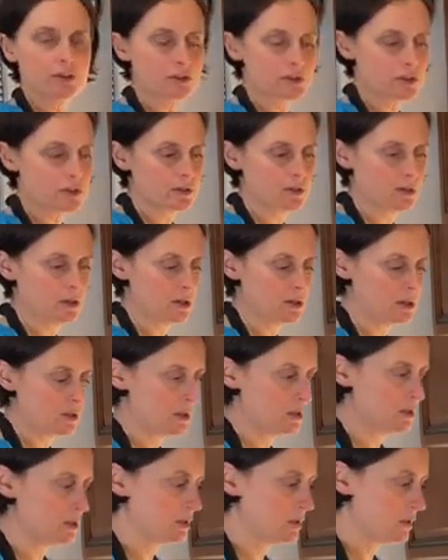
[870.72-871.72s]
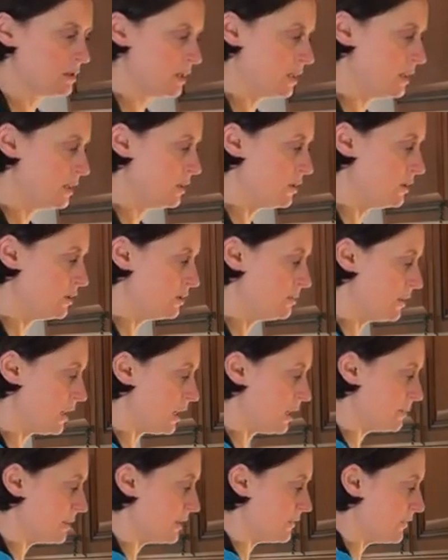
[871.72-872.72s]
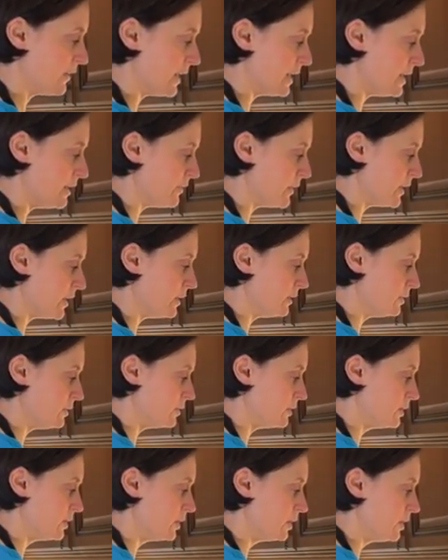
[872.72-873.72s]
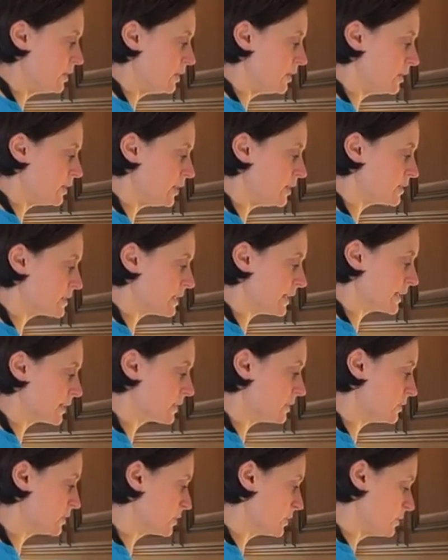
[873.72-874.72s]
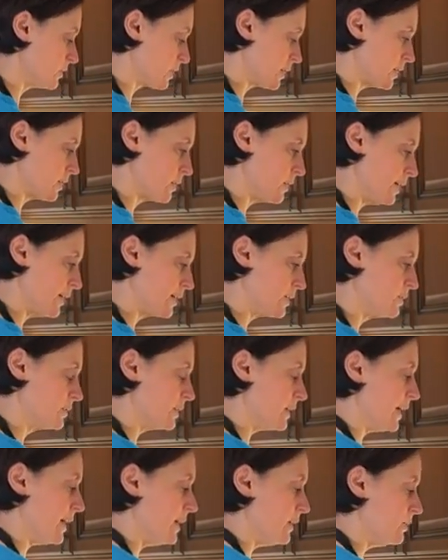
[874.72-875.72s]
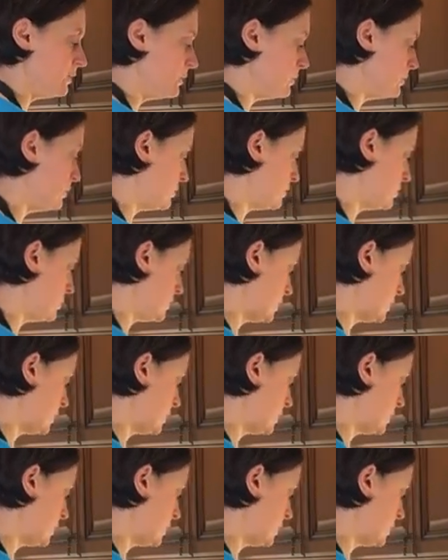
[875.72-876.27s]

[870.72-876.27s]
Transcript: food, umami flavour. Those lentils are looking quite good now.